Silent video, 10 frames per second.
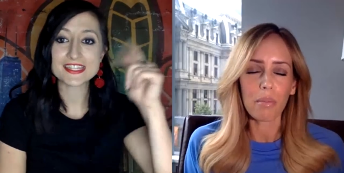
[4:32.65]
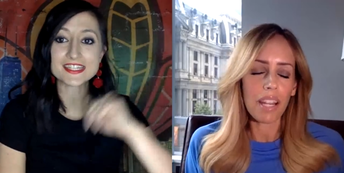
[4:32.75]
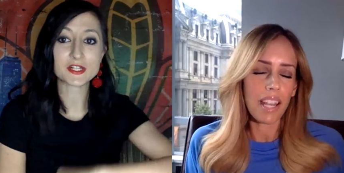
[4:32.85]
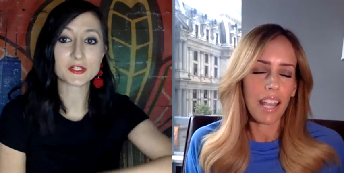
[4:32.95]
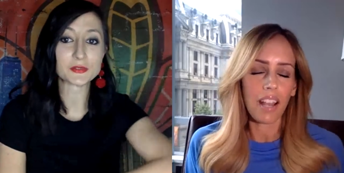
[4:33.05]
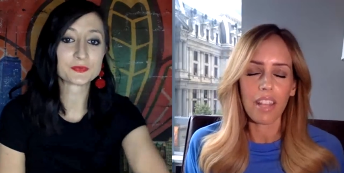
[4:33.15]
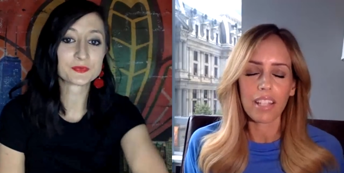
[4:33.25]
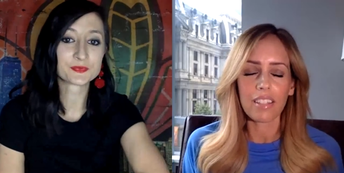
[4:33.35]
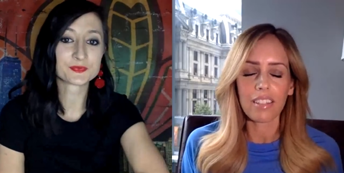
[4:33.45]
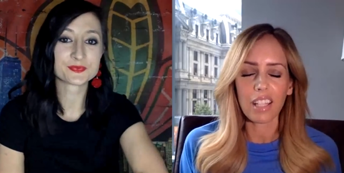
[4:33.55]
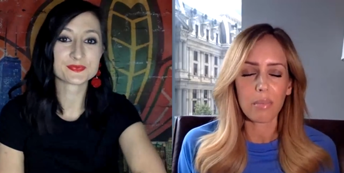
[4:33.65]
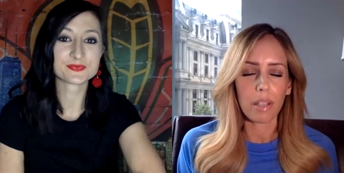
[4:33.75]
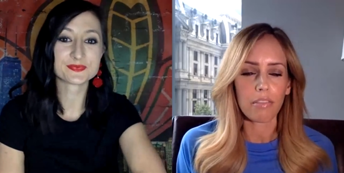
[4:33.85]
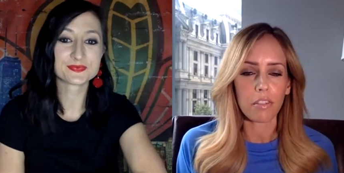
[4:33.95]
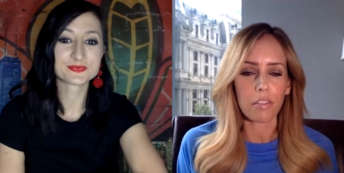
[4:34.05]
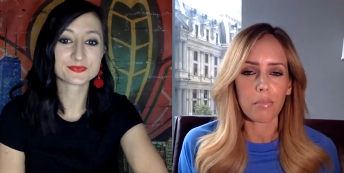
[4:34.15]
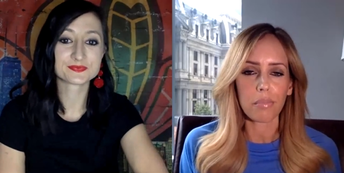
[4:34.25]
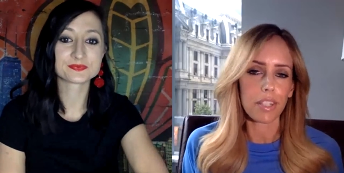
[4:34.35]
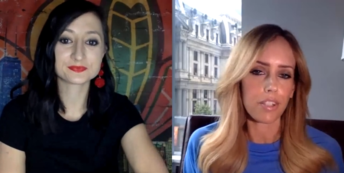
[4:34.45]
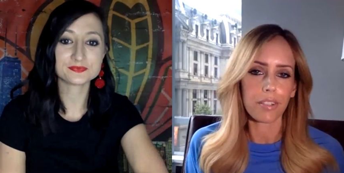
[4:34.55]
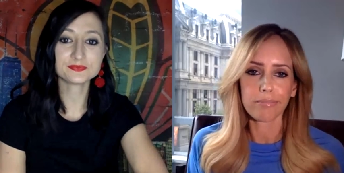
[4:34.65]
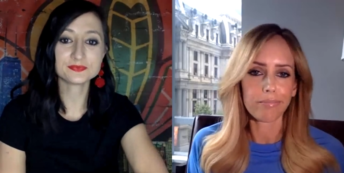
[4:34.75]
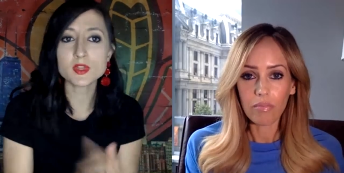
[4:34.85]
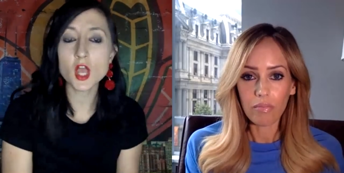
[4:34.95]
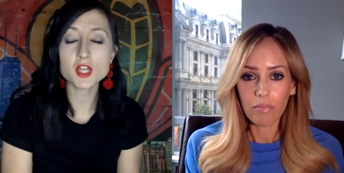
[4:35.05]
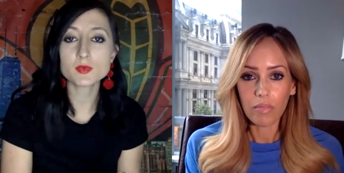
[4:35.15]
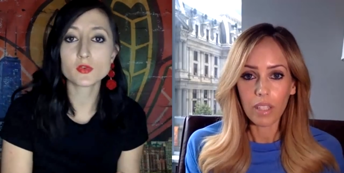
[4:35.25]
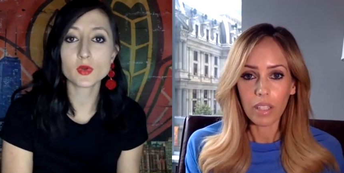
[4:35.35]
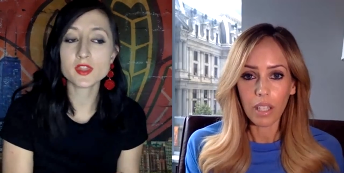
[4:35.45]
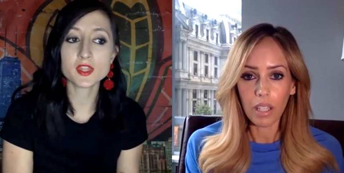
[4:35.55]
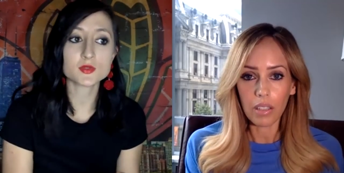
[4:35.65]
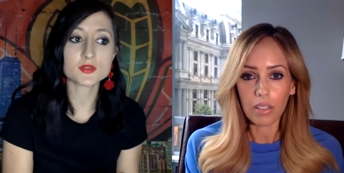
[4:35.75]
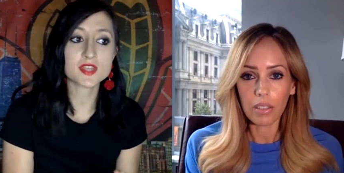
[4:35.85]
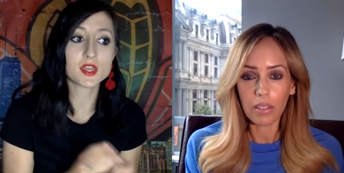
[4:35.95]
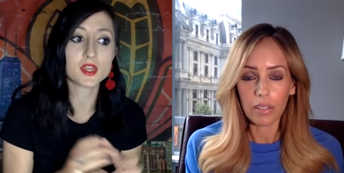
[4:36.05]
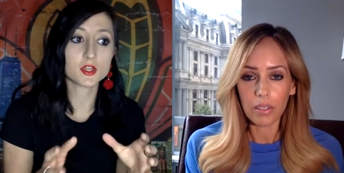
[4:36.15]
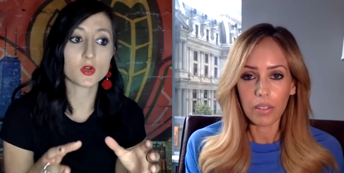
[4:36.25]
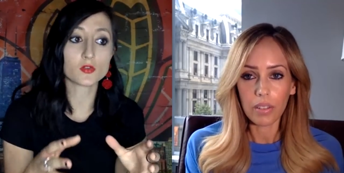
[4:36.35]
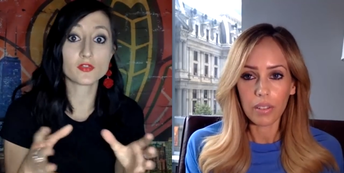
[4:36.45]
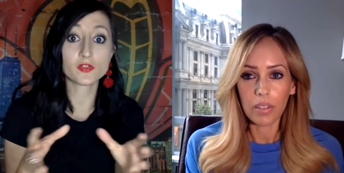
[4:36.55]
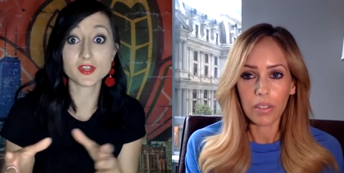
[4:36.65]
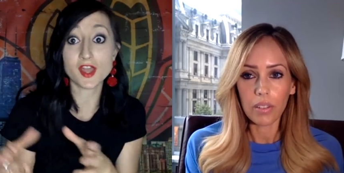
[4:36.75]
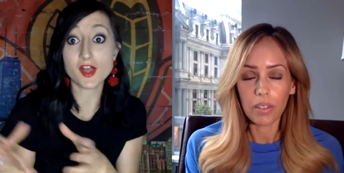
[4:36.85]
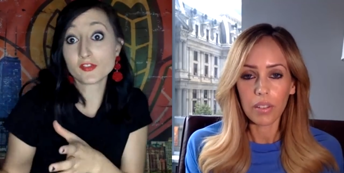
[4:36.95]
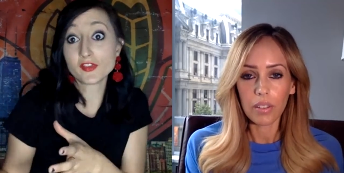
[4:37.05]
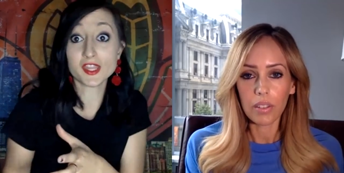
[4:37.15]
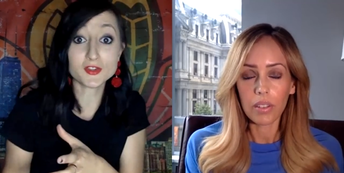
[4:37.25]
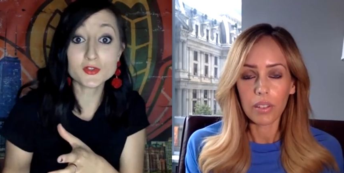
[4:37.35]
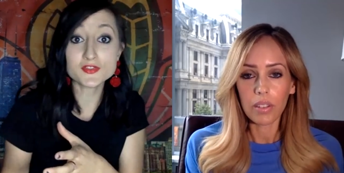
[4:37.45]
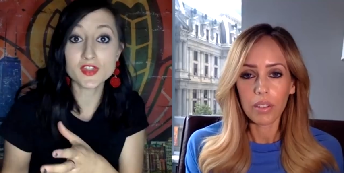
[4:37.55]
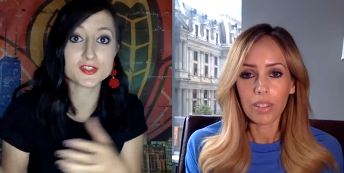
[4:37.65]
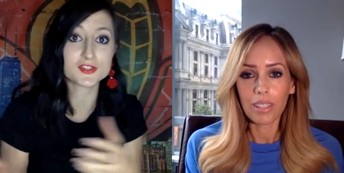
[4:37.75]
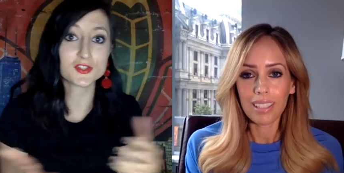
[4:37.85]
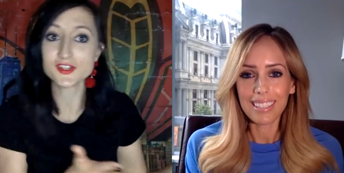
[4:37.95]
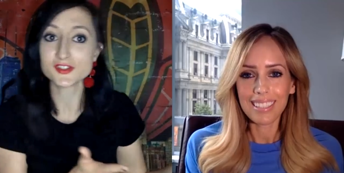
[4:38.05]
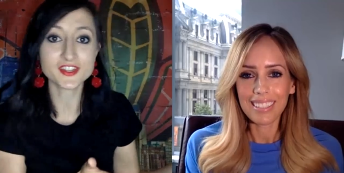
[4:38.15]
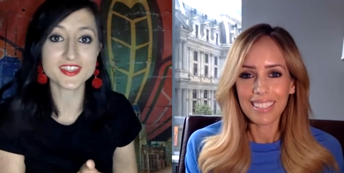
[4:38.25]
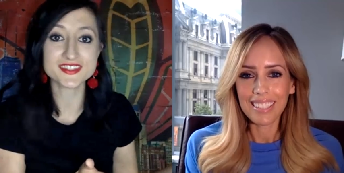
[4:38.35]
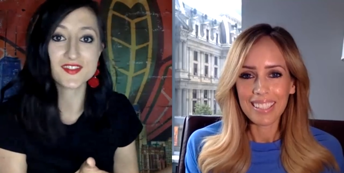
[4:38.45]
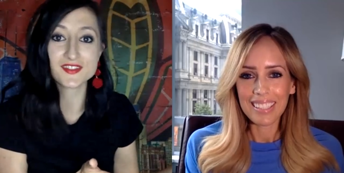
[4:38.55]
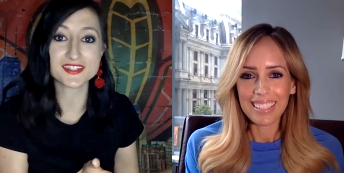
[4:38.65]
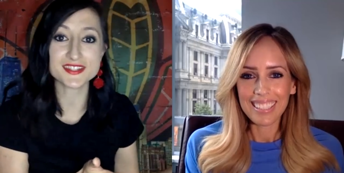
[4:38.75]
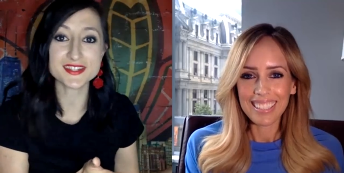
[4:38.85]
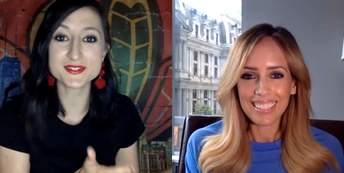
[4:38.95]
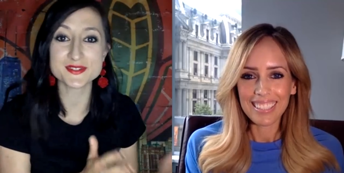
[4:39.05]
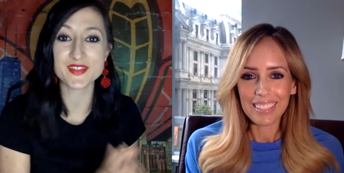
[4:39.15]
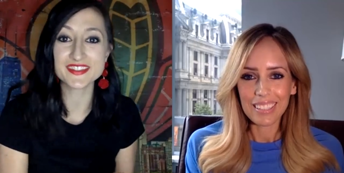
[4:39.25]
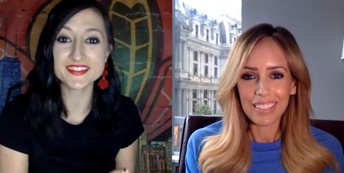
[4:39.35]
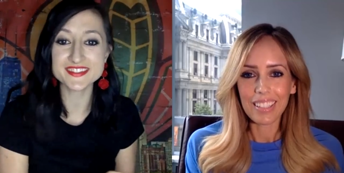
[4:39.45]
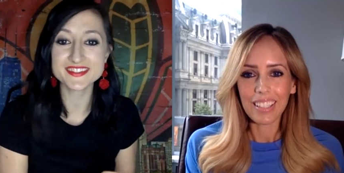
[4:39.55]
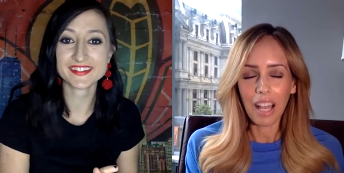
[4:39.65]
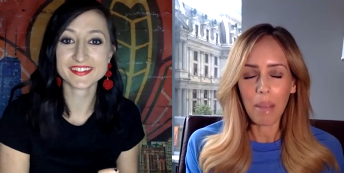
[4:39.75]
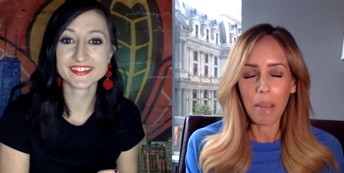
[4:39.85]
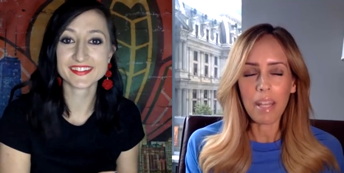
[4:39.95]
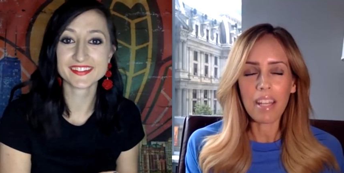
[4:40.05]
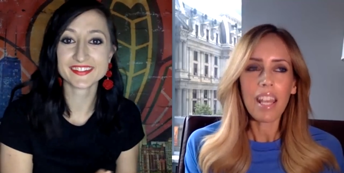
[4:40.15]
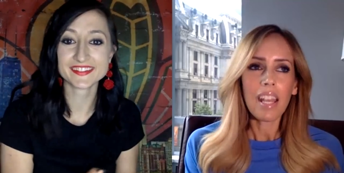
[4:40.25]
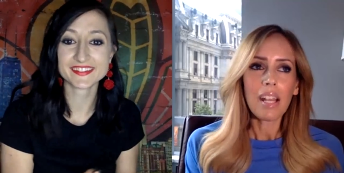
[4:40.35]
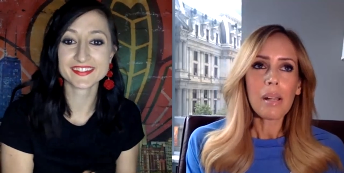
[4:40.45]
Speaker 1: But right now, that's that's my first impression.
Speaker 2: We talked before that you said you know Philadelphia Eagles fans are different than 76ers fans. I, I
Speaker 1: mean,